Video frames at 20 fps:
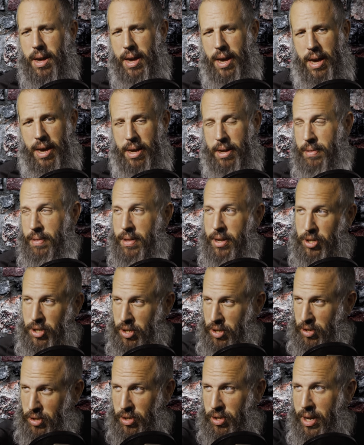and this
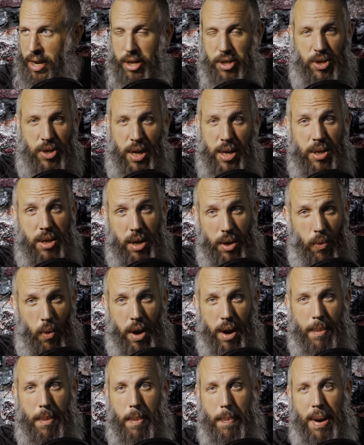is gets into
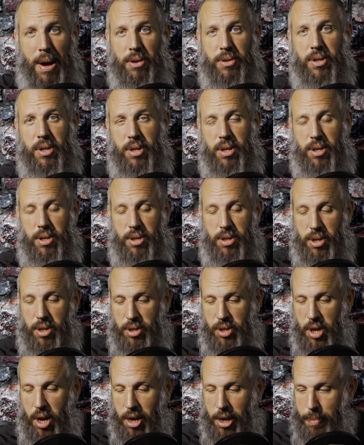what I'm about to, to
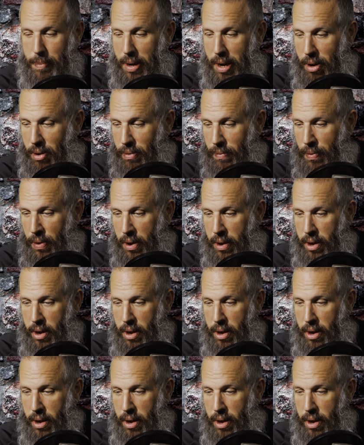talk about.